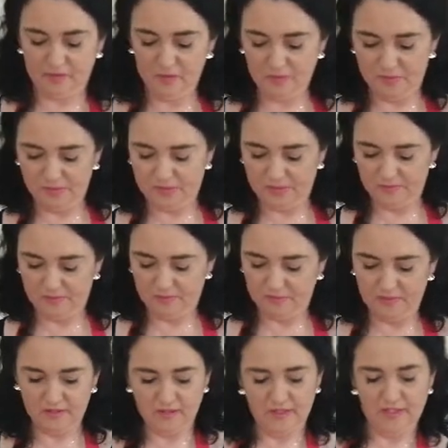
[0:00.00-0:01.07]
Oops.
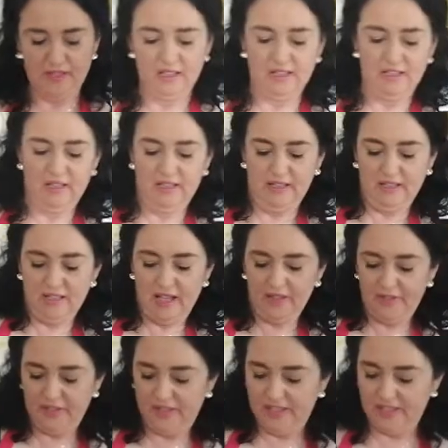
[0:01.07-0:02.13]
And
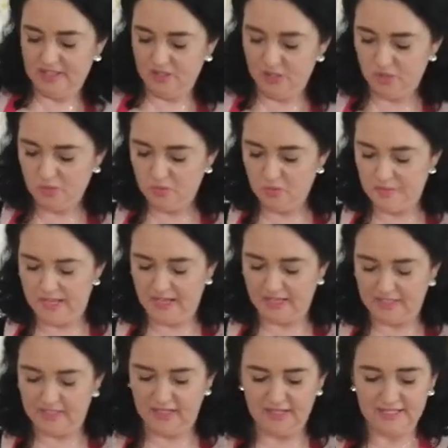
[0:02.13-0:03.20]
these do make
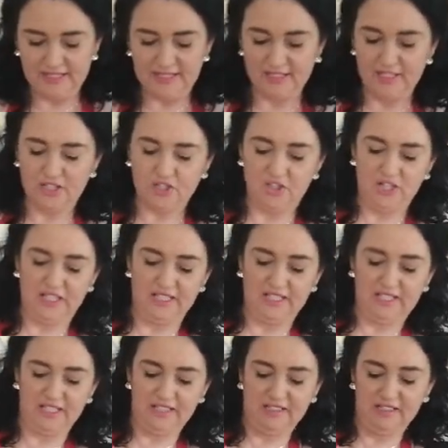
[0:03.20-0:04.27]
a nice little
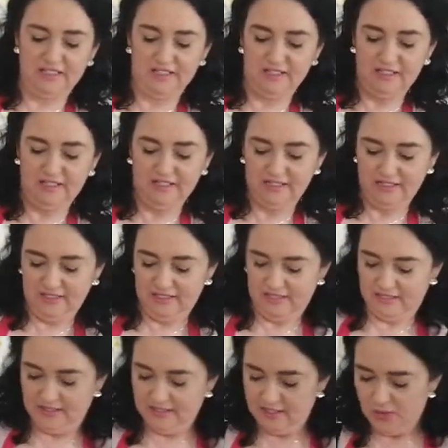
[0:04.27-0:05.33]
treat.
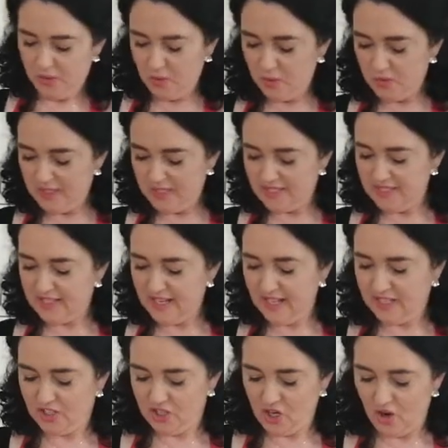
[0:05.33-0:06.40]
Who doesn't
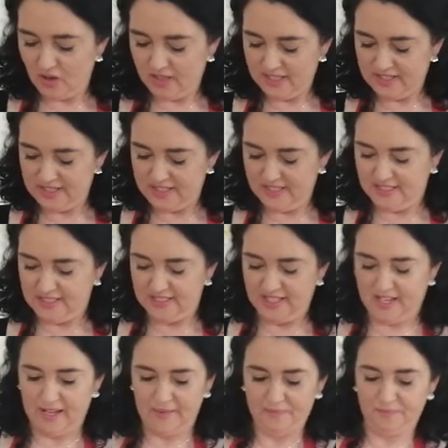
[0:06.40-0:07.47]
like chocolate at
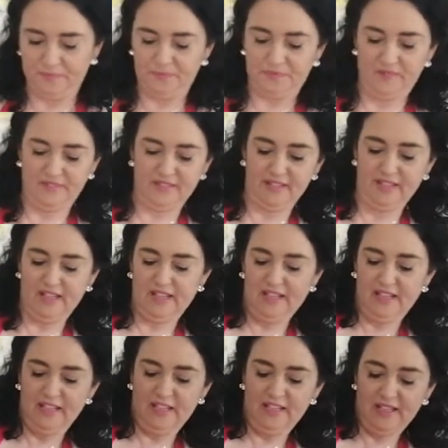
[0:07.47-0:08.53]
Easter?
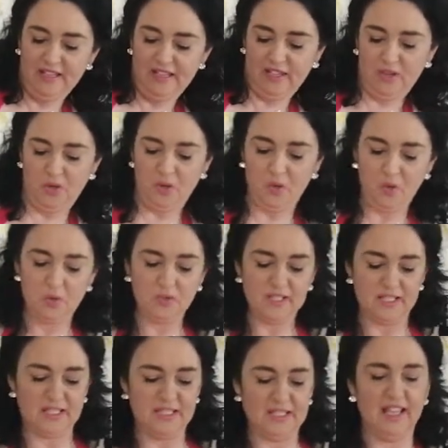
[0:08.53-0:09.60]
And who
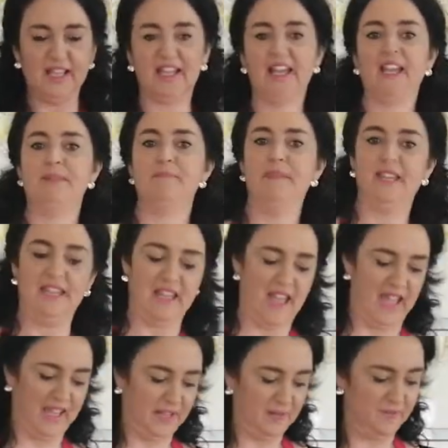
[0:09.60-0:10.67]
doesn't like a mini
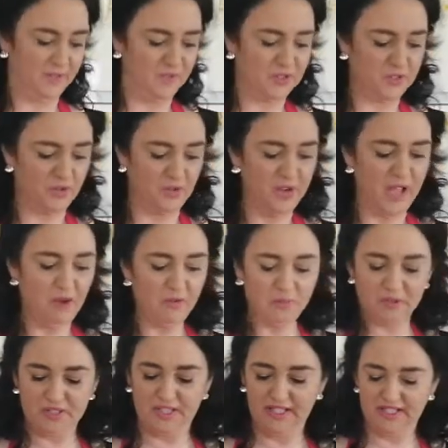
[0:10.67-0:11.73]
egg? So now
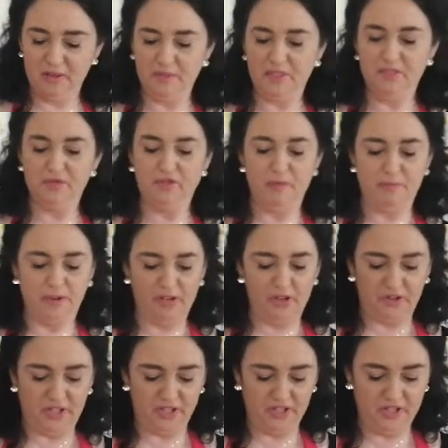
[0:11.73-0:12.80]
put a little bit of ribbon
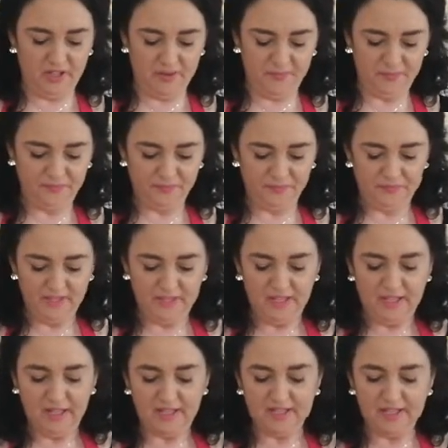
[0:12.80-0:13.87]
on here
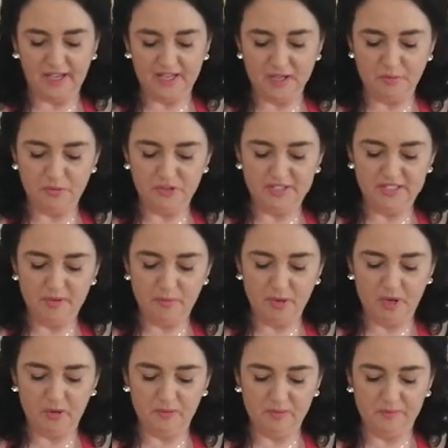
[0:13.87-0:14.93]
and tie a pretty
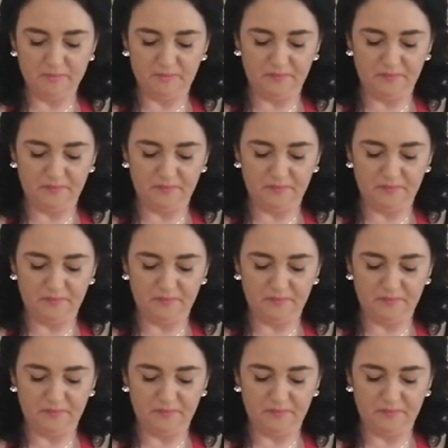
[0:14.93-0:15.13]
bow.